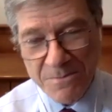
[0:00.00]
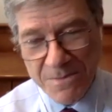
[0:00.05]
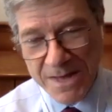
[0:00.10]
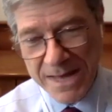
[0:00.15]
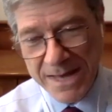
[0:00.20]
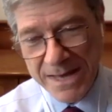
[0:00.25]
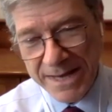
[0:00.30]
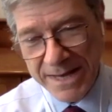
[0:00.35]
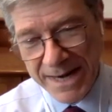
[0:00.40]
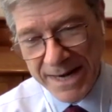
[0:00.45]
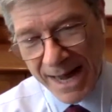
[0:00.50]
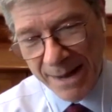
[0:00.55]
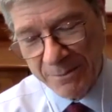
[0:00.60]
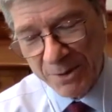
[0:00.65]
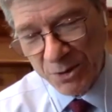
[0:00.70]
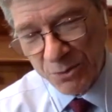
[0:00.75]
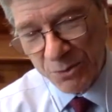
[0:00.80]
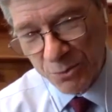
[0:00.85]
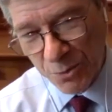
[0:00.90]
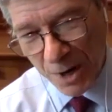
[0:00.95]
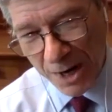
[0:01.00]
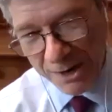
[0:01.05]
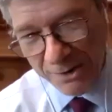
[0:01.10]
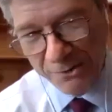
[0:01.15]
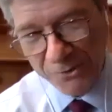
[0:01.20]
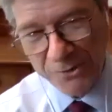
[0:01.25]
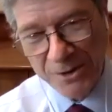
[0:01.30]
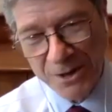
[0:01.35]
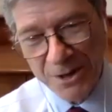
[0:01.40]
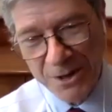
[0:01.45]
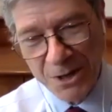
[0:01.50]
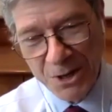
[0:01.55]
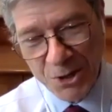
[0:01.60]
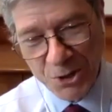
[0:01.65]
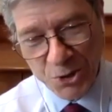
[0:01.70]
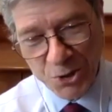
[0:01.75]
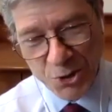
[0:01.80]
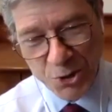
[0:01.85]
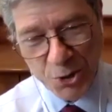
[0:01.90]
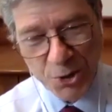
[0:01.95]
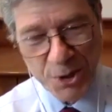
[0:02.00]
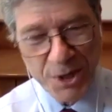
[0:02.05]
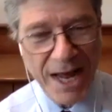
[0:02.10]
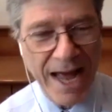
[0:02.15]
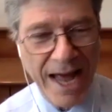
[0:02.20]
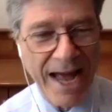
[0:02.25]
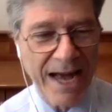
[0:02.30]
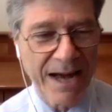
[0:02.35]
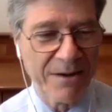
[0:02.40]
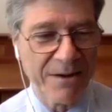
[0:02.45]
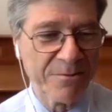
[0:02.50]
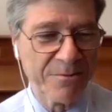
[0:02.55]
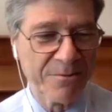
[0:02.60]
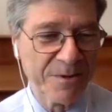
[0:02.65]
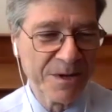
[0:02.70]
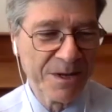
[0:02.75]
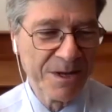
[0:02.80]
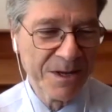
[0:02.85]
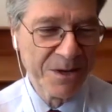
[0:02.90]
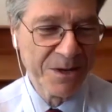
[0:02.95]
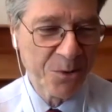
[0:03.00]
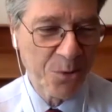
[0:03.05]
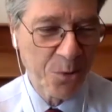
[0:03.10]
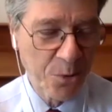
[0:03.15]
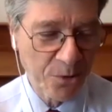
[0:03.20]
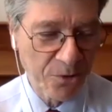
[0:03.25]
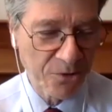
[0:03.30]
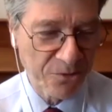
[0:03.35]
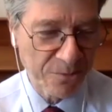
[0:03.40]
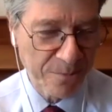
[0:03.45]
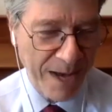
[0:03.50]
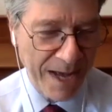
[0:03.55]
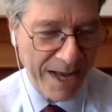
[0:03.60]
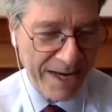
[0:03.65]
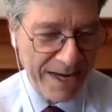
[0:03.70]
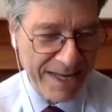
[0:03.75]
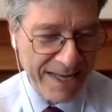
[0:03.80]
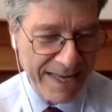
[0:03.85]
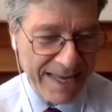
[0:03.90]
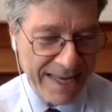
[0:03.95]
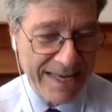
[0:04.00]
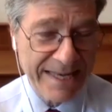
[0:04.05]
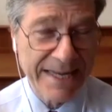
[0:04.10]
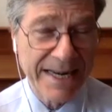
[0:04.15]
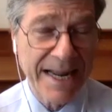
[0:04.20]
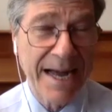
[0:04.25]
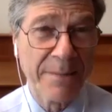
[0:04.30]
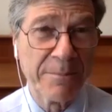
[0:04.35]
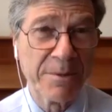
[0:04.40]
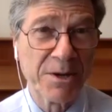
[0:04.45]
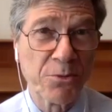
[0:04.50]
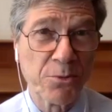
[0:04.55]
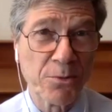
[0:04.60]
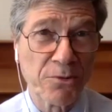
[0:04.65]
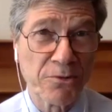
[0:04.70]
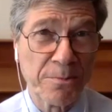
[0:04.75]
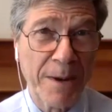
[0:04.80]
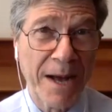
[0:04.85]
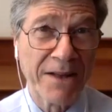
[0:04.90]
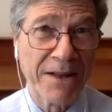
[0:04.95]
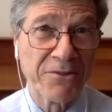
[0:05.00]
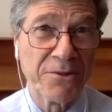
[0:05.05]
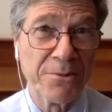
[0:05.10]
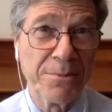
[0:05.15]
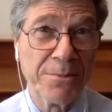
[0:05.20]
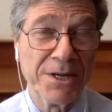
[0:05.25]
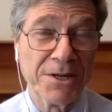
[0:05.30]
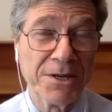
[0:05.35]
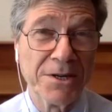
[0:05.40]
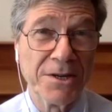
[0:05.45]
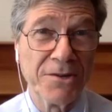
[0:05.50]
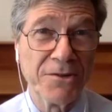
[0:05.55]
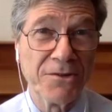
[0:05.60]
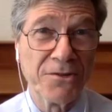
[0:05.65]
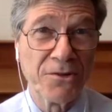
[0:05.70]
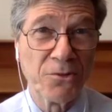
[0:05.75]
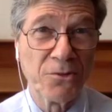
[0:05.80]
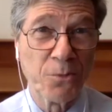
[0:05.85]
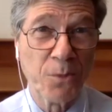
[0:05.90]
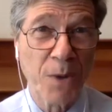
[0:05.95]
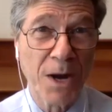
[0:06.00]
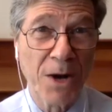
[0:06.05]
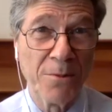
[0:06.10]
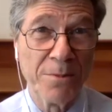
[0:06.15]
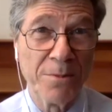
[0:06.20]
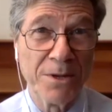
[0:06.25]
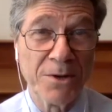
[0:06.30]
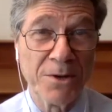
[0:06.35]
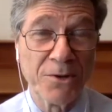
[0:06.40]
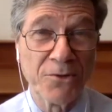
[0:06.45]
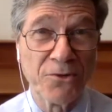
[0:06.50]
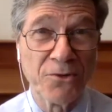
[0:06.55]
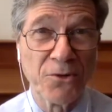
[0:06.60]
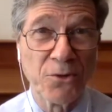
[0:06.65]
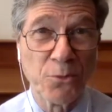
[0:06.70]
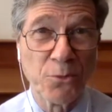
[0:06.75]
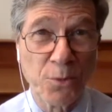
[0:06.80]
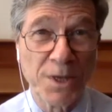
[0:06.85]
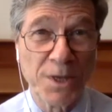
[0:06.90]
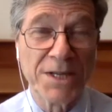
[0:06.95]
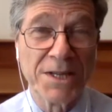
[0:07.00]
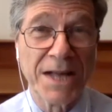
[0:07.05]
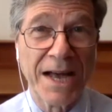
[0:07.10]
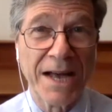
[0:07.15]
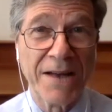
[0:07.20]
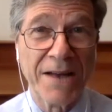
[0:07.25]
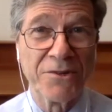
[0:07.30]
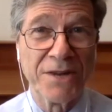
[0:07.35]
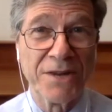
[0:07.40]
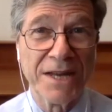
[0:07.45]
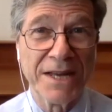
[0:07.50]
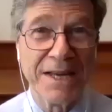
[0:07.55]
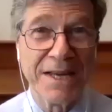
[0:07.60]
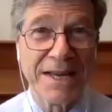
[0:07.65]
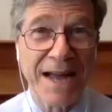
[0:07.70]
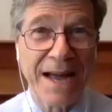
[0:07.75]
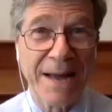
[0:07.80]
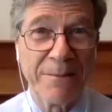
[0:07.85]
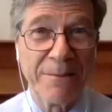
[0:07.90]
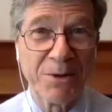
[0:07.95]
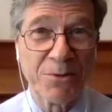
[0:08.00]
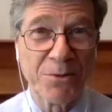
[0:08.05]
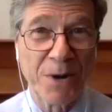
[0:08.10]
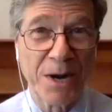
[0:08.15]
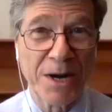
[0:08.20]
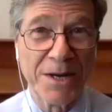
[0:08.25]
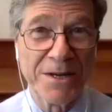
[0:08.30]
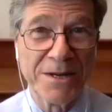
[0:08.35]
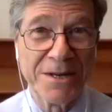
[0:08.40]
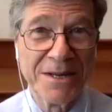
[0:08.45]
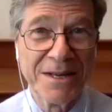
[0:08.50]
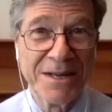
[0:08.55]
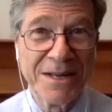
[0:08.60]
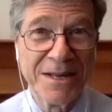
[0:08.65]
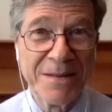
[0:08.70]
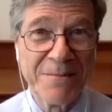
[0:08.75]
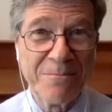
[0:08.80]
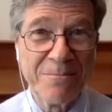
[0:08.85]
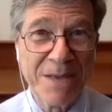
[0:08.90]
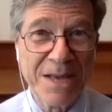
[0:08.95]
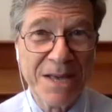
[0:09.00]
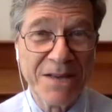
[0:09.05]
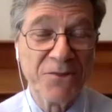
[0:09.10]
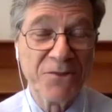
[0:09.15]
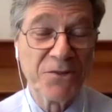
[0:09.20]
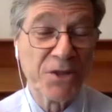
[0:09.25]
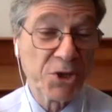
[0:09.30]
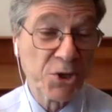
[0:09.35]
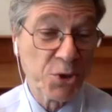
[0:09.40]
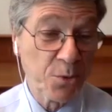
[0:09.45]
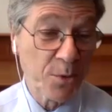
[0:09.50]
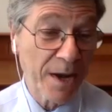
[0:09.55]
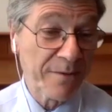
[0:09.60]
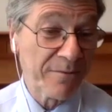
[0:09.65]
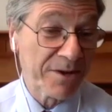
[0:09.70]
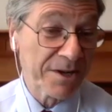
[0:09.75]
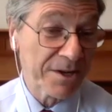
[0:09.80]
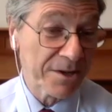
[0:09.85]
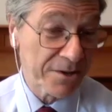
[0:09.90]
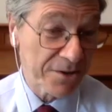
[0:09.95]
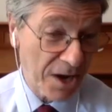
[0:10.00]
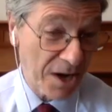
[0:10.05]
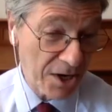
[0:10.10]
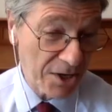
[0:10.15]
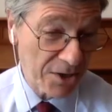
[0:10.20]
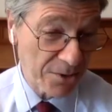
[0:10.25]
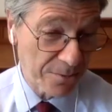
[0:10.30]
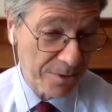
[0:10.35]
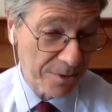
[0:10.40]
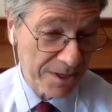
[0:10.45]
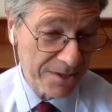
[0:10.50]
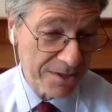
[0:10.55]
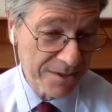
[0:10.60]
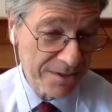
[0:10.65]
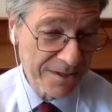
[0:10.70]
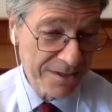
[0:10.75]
economic rights should have corresponding economic responsibilities as well, because to realize an economic right means that you have an entitlement